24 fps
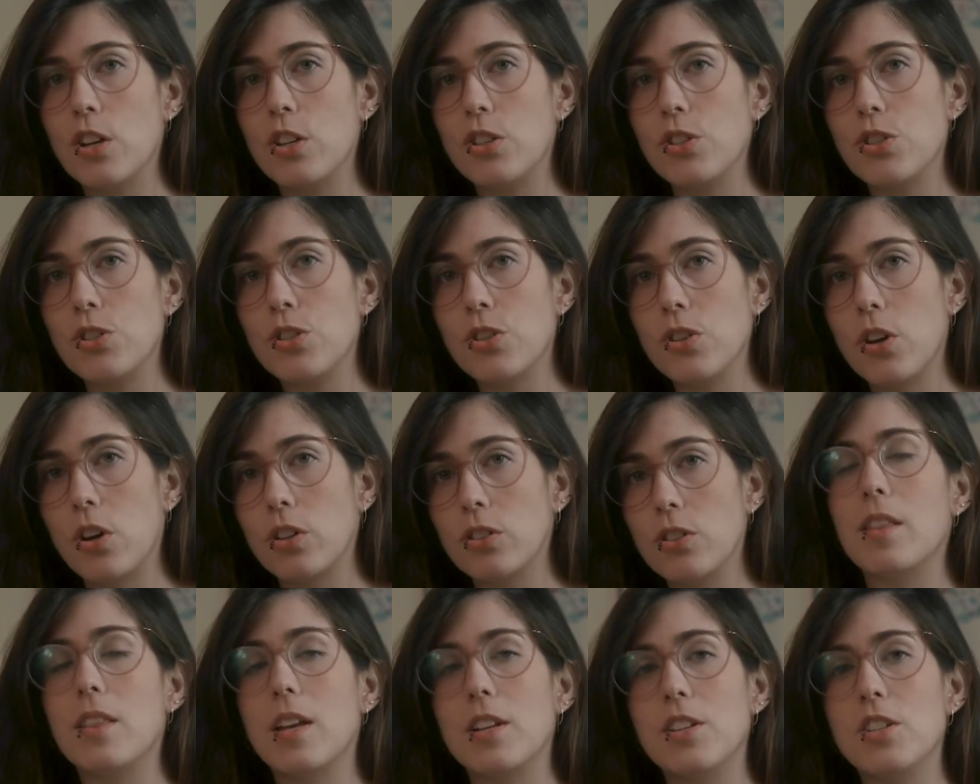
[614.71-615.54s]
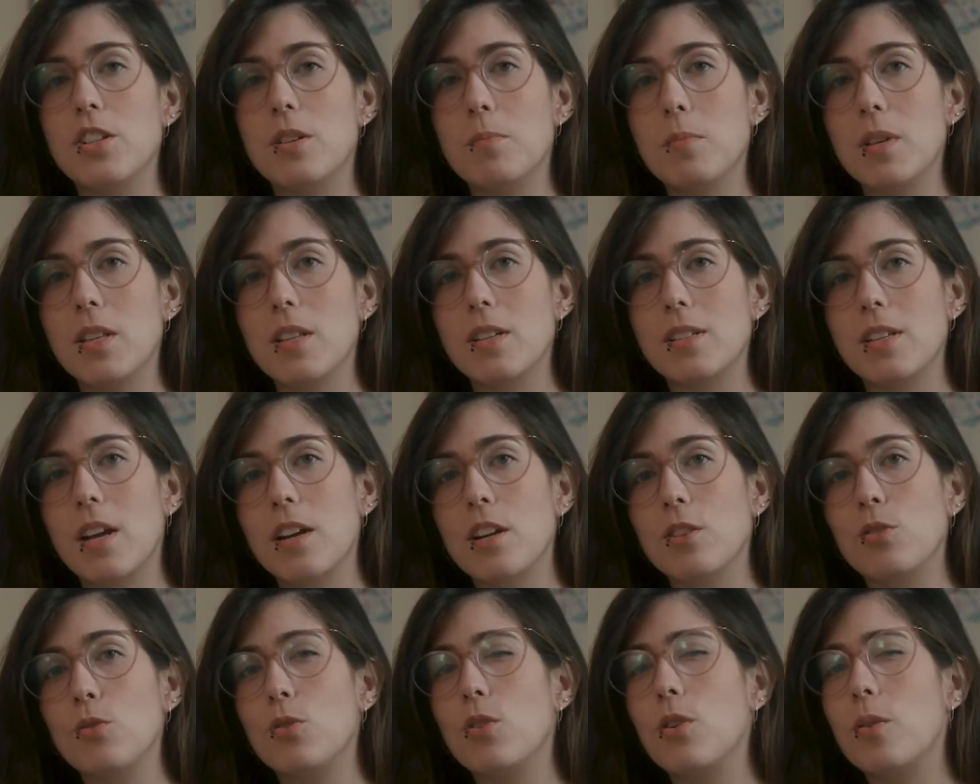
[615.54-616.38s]
shots that Jimmy
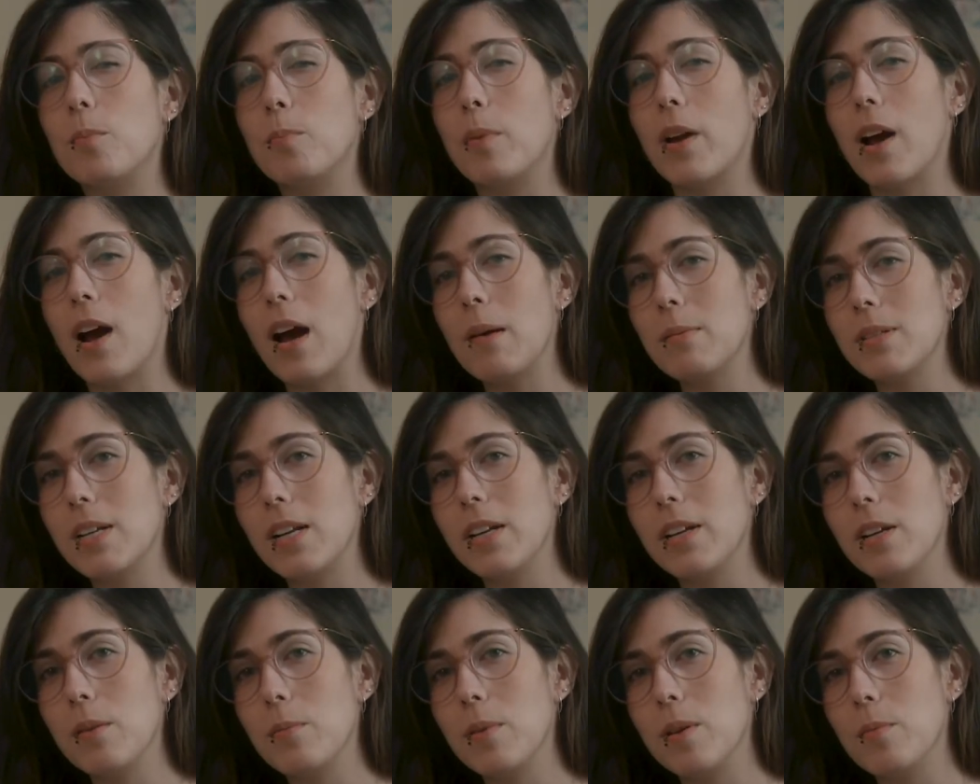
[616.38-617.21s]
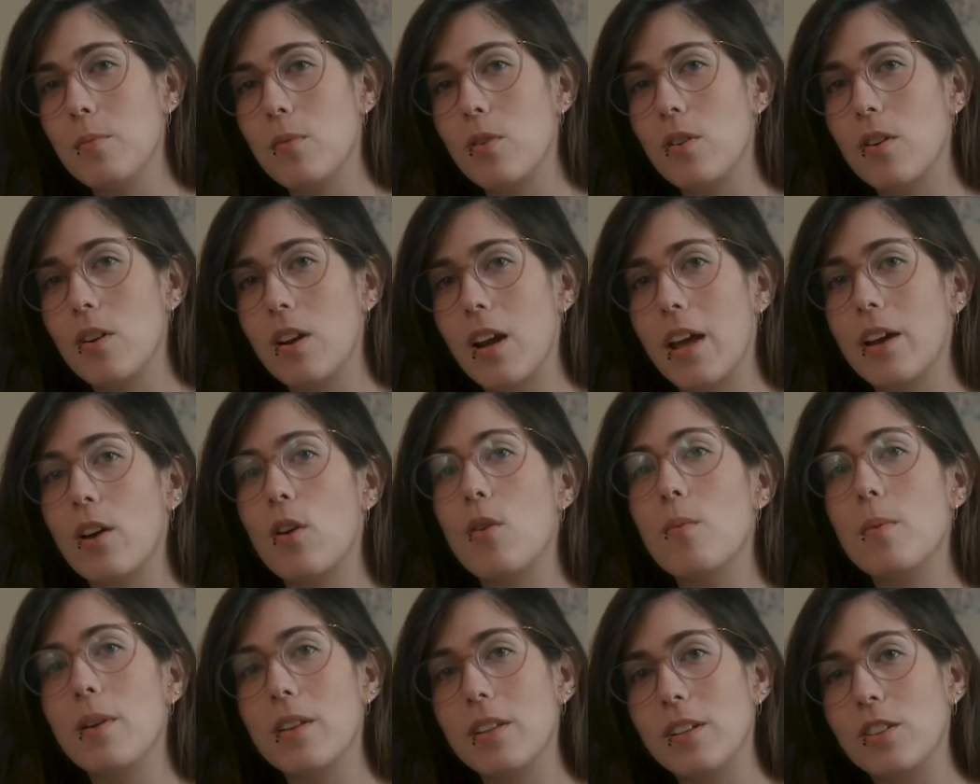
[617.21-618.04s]
decided to go perhaps a little bit more like
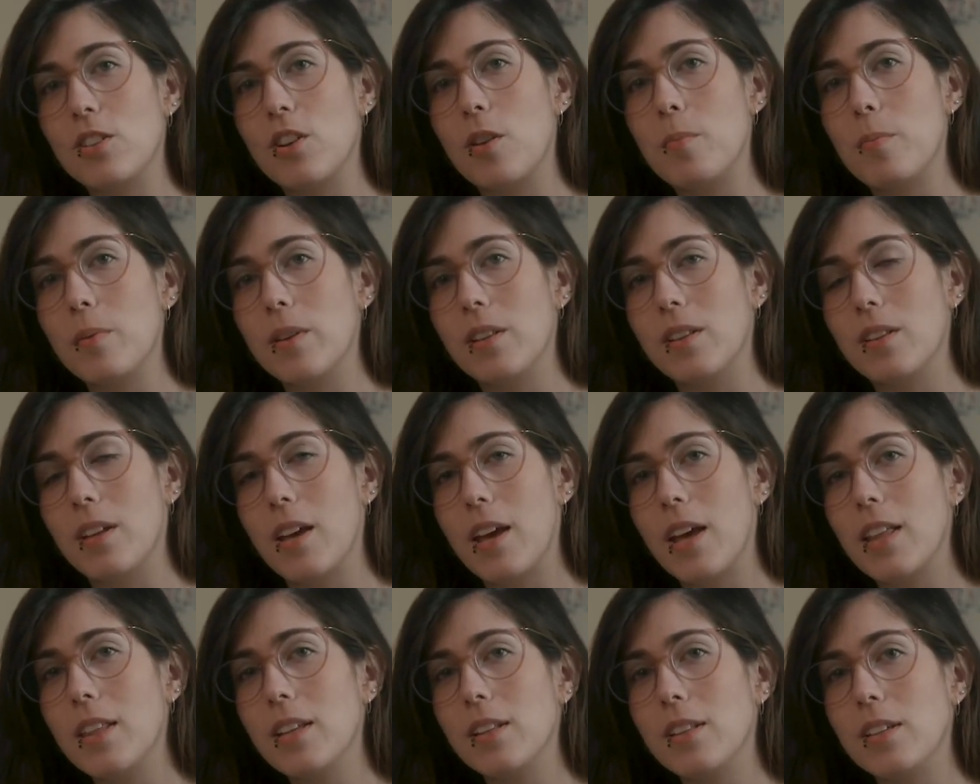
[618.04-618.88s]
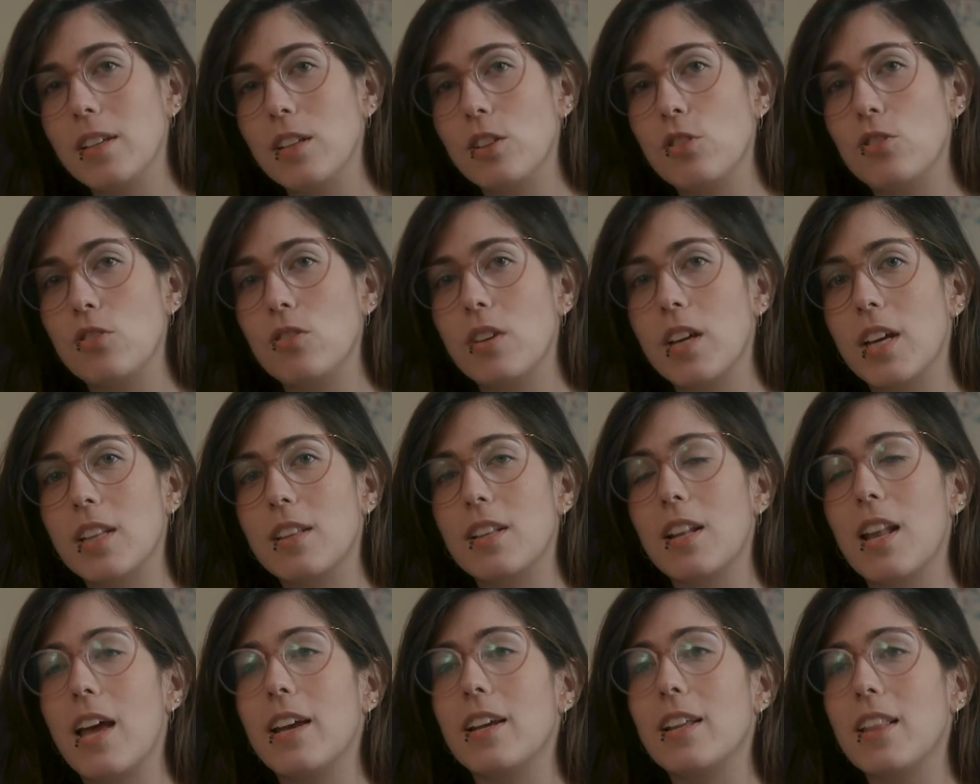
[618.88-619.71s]
over the top in the editing to
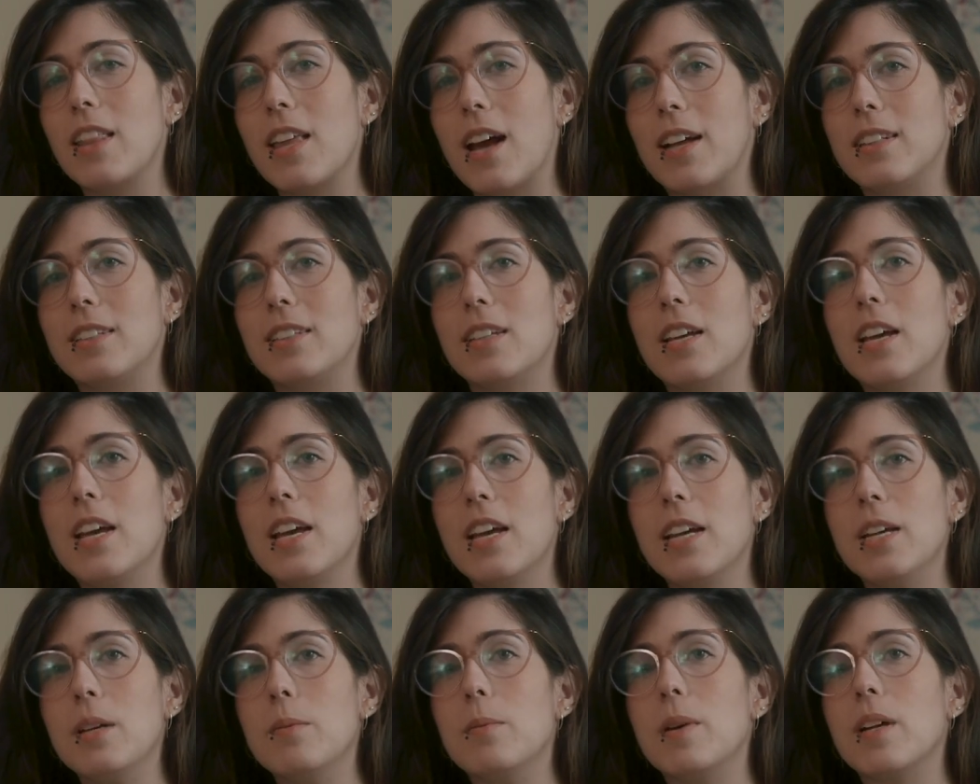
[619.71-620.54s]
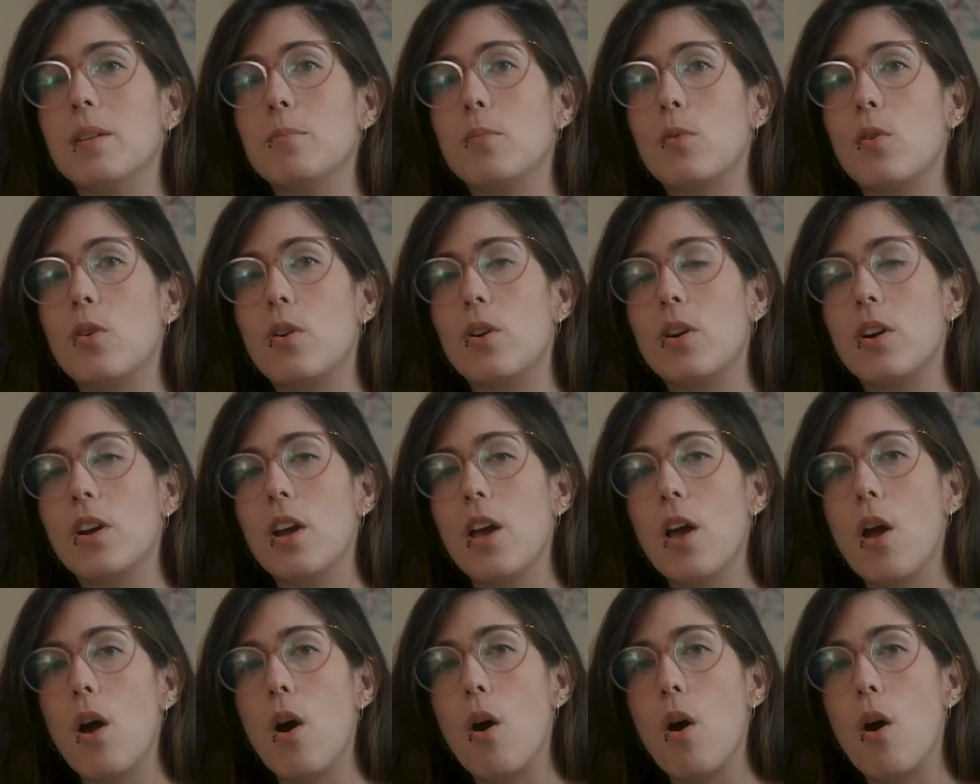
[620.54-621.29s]
get like that even more